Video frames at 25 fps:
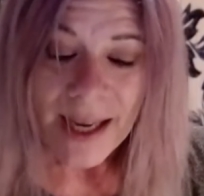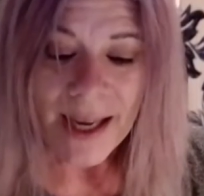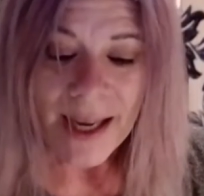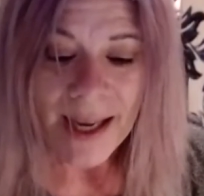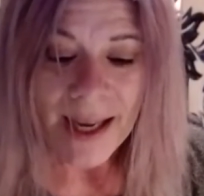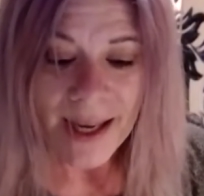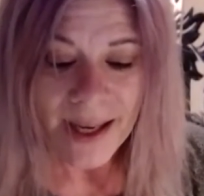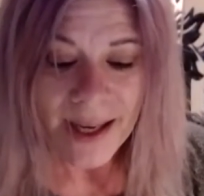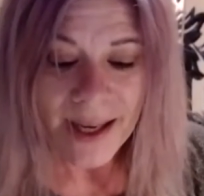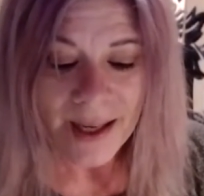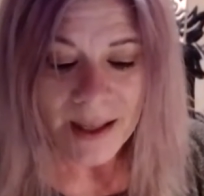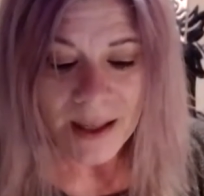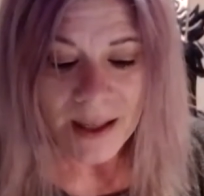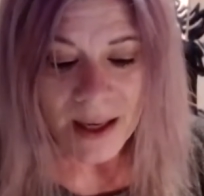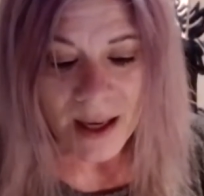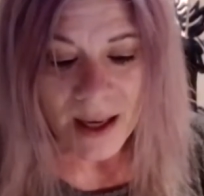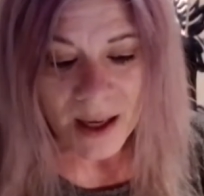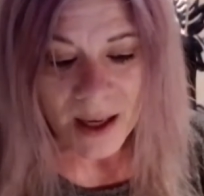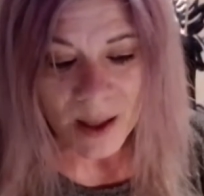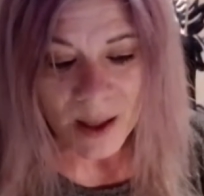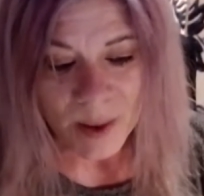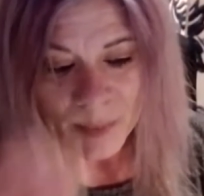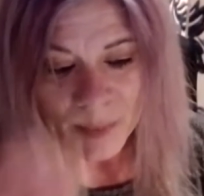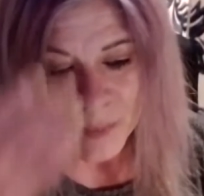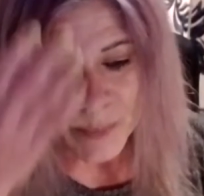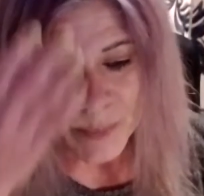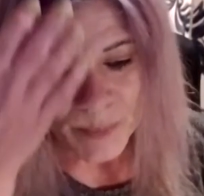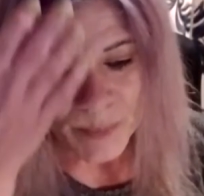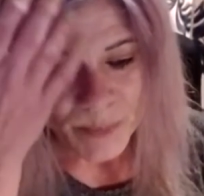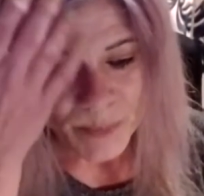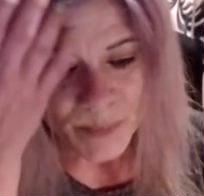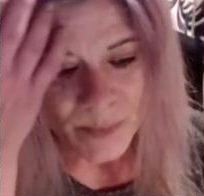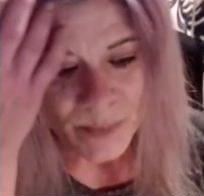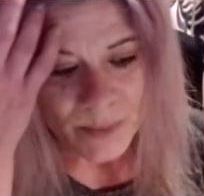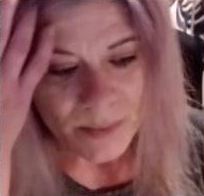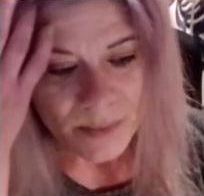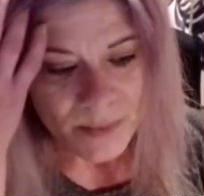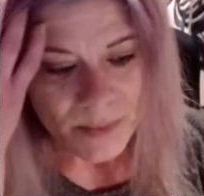And
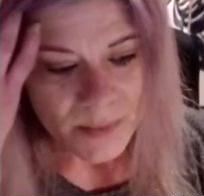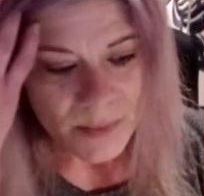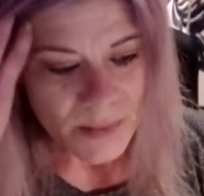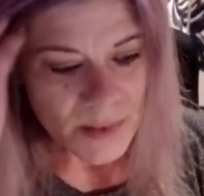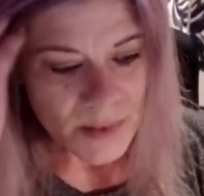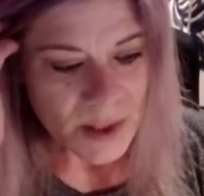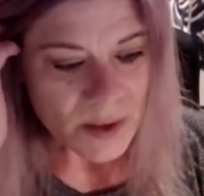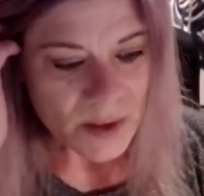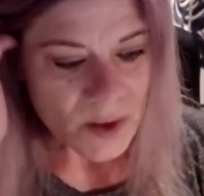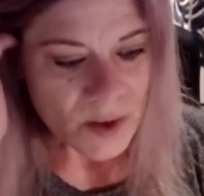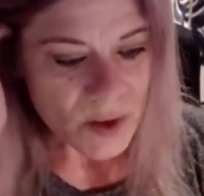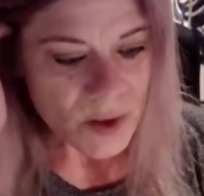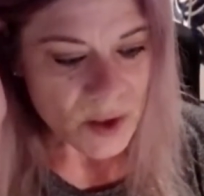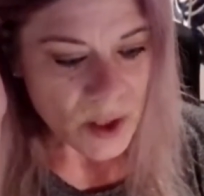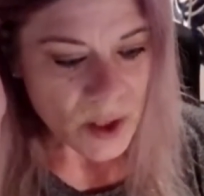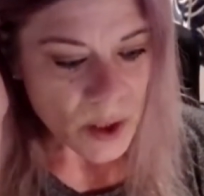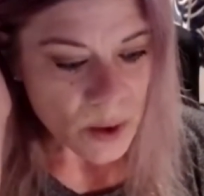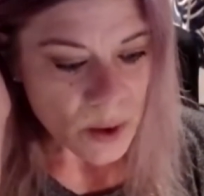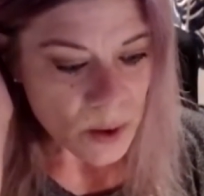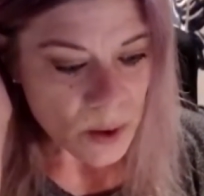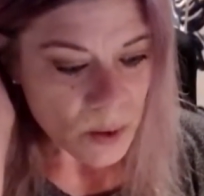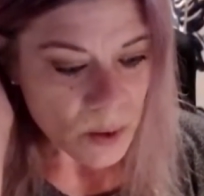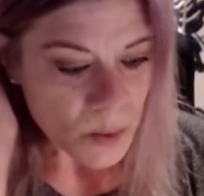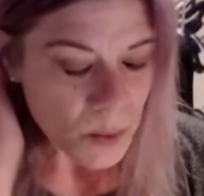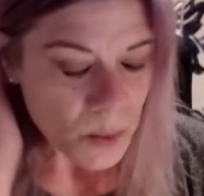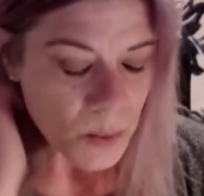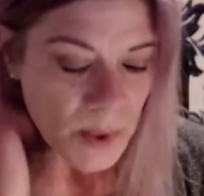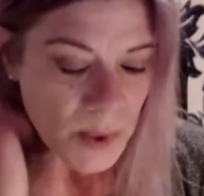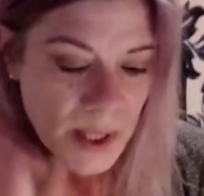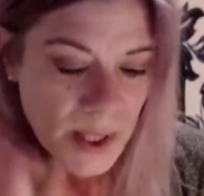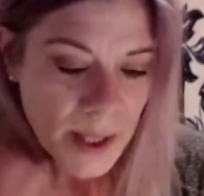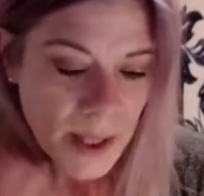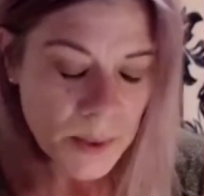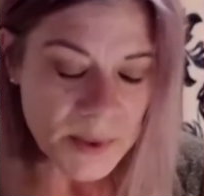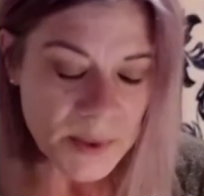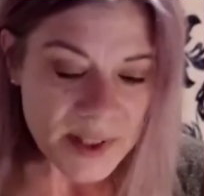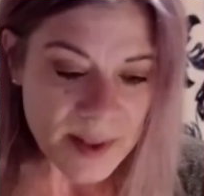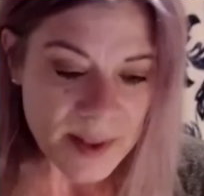so when
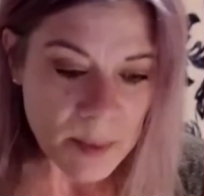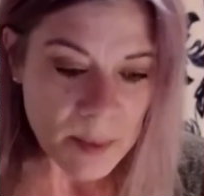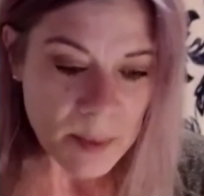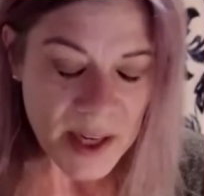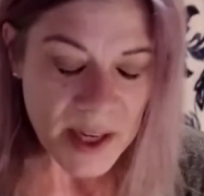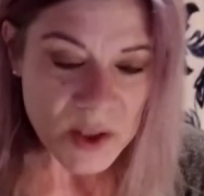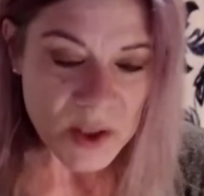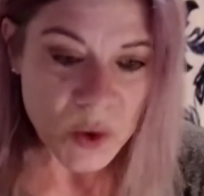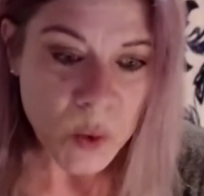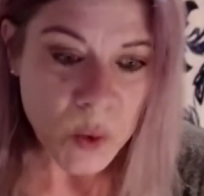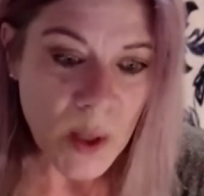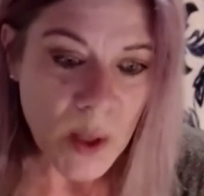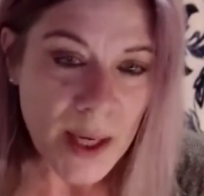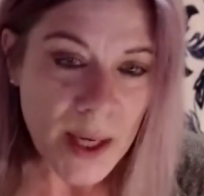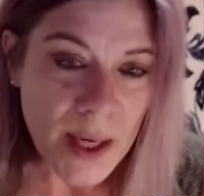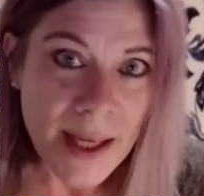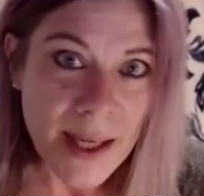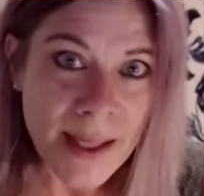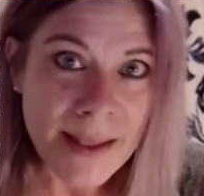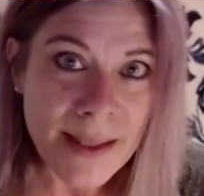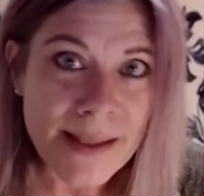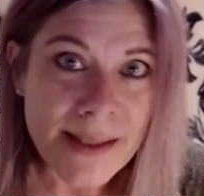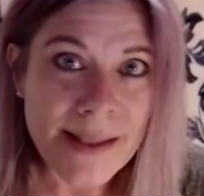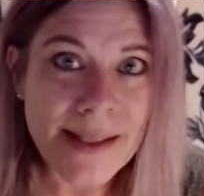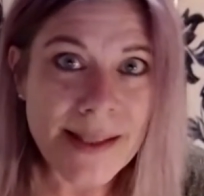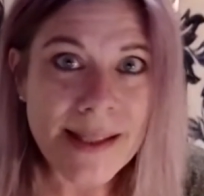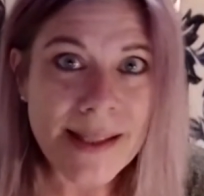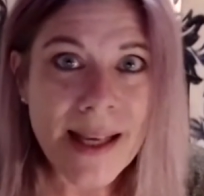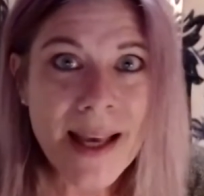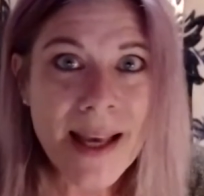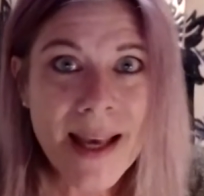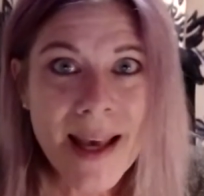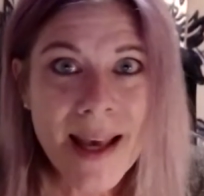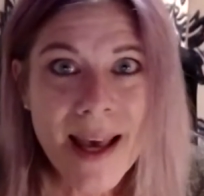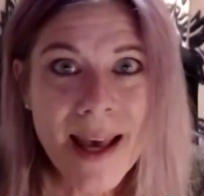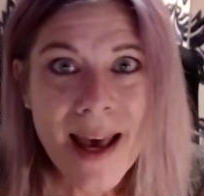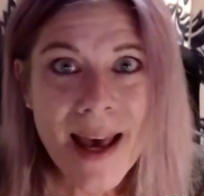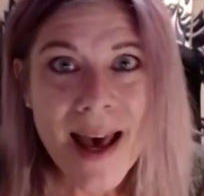I was in my 20s,
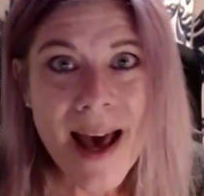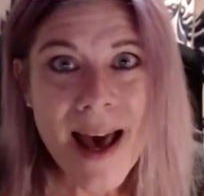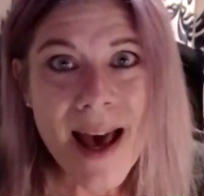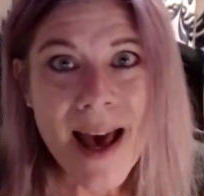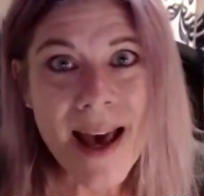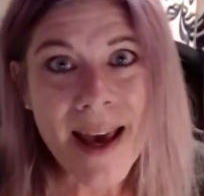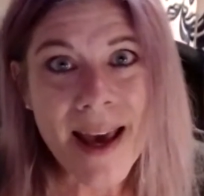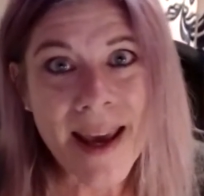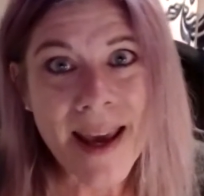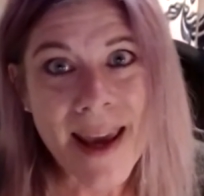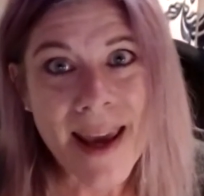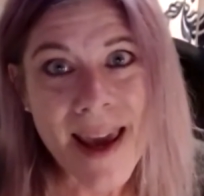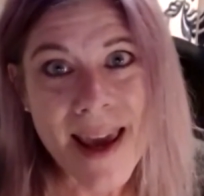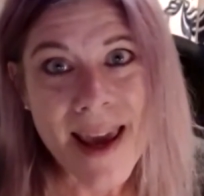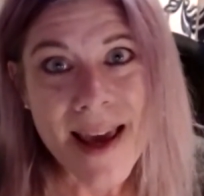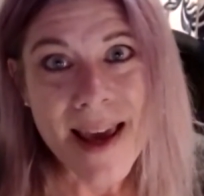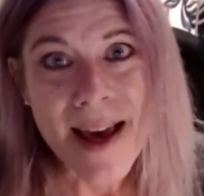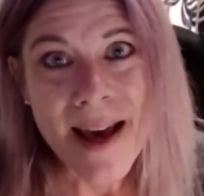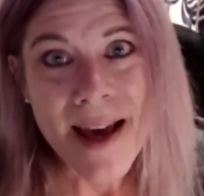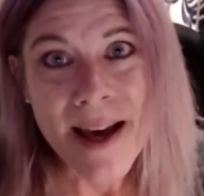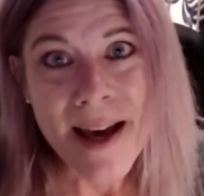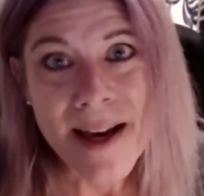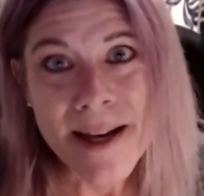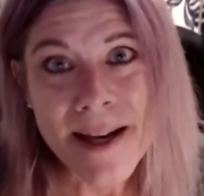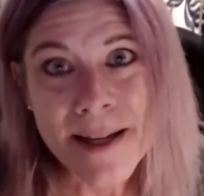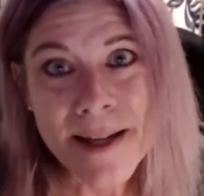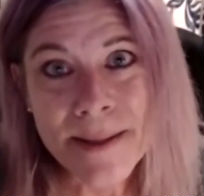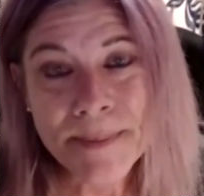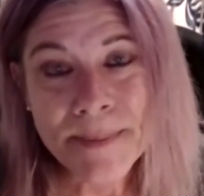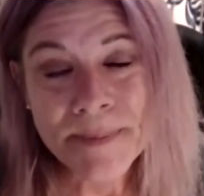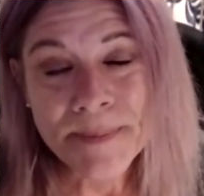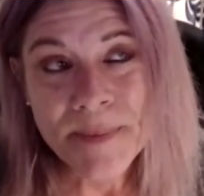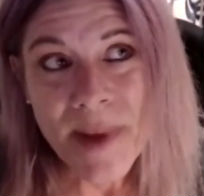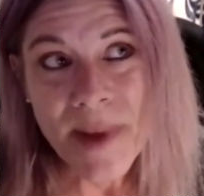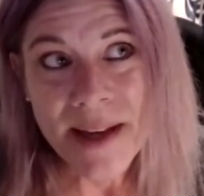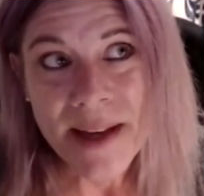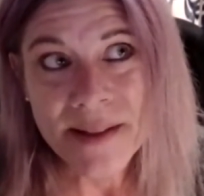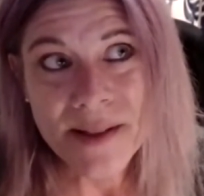I
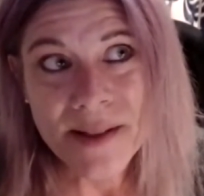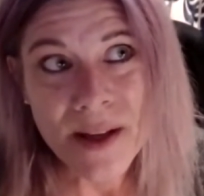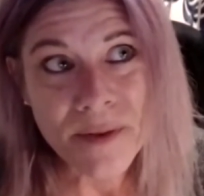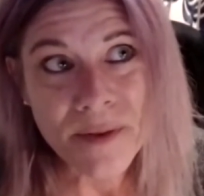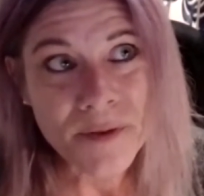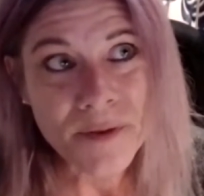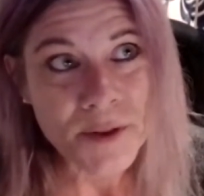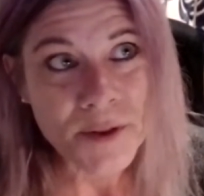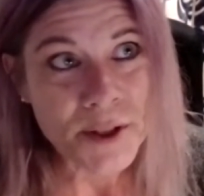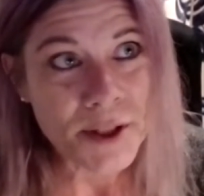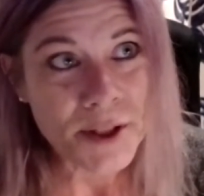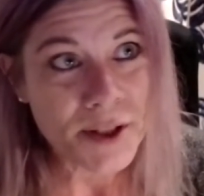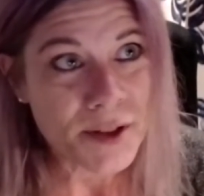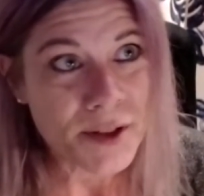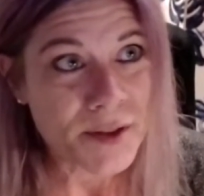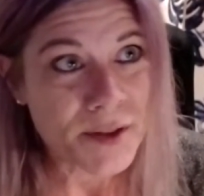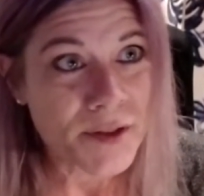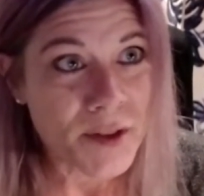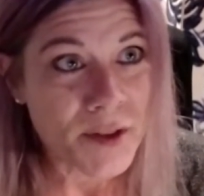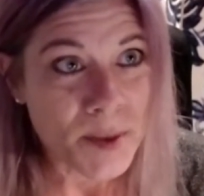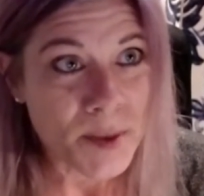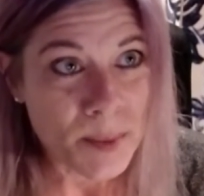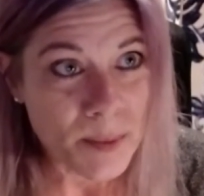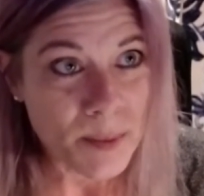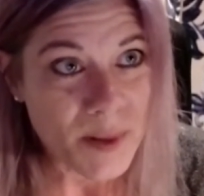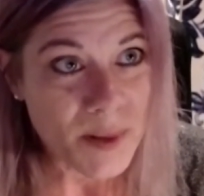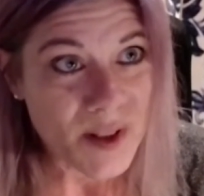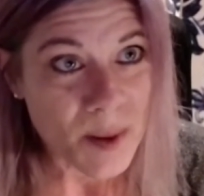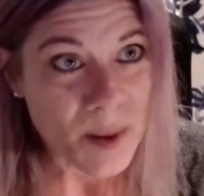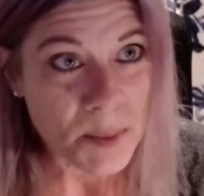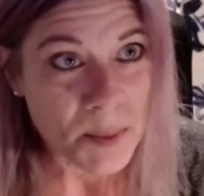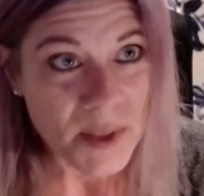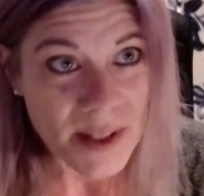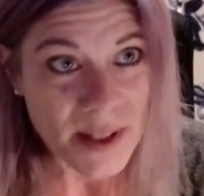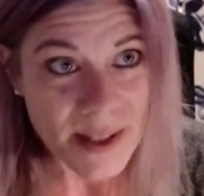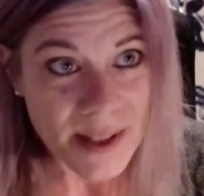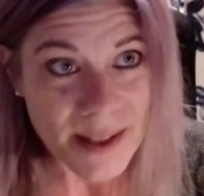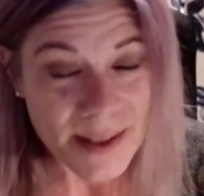suffered from some
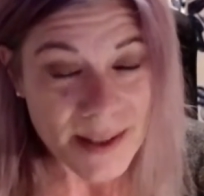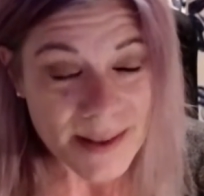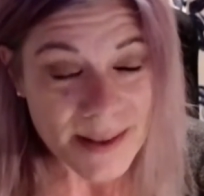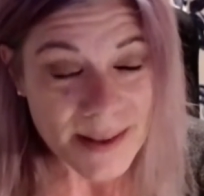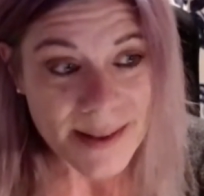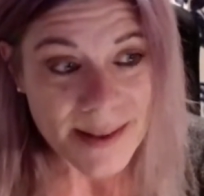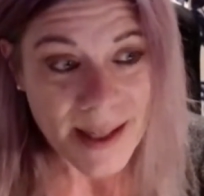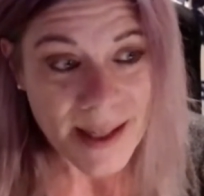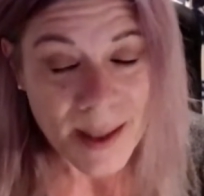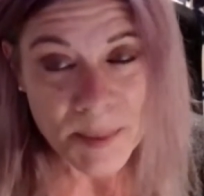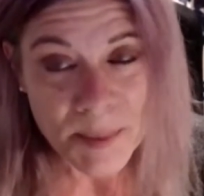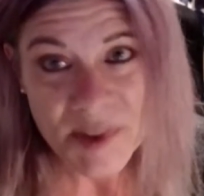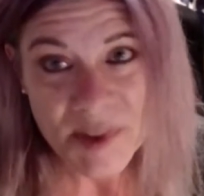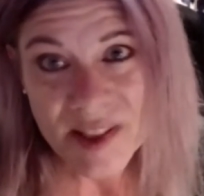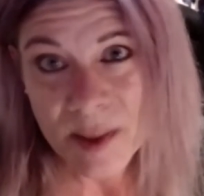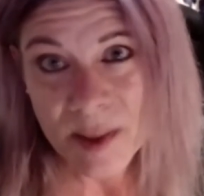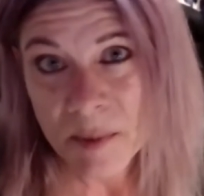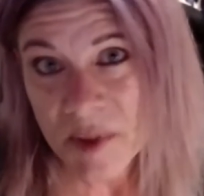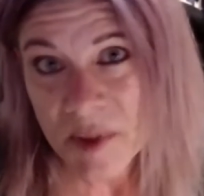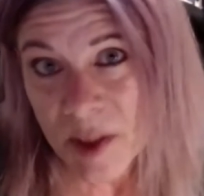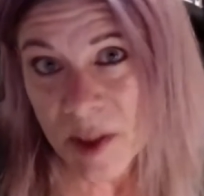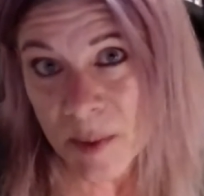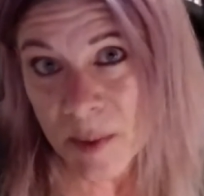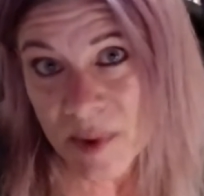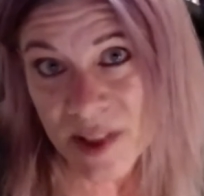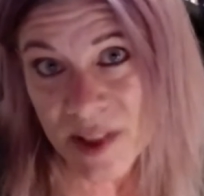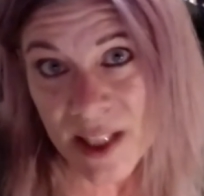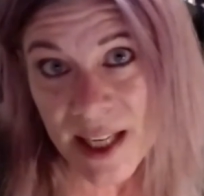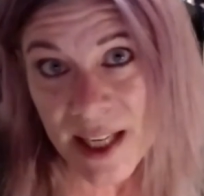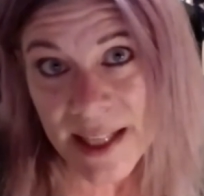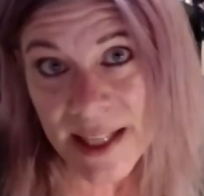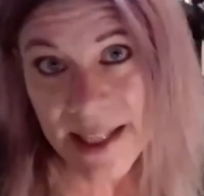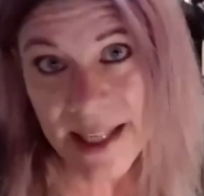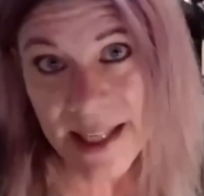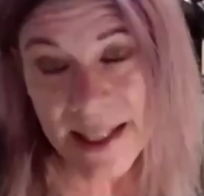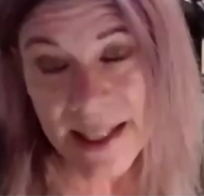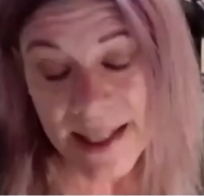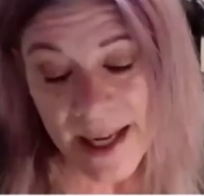of the same symptoms that I
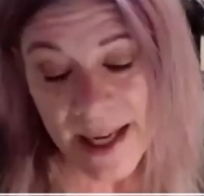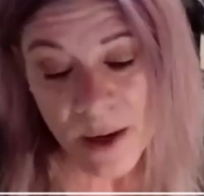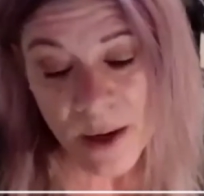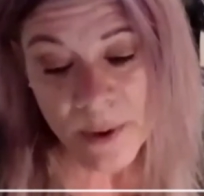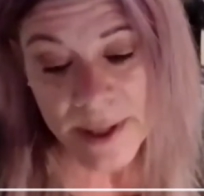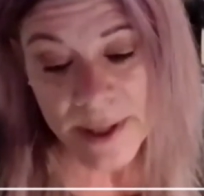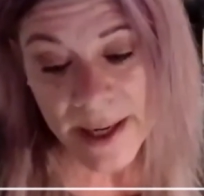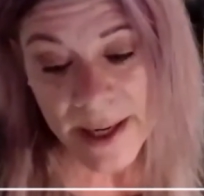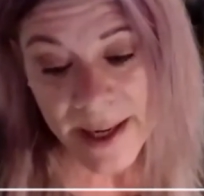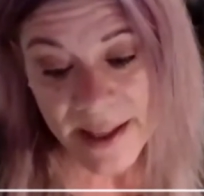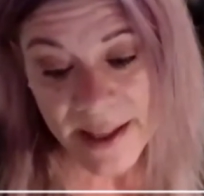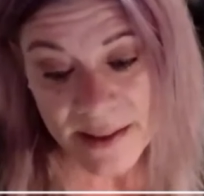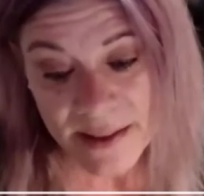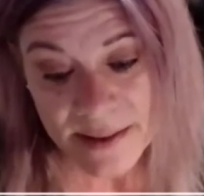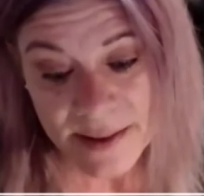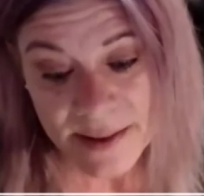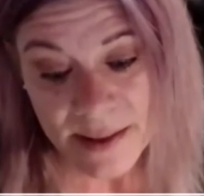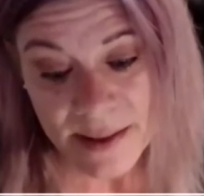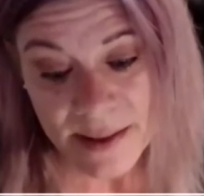get nowadays.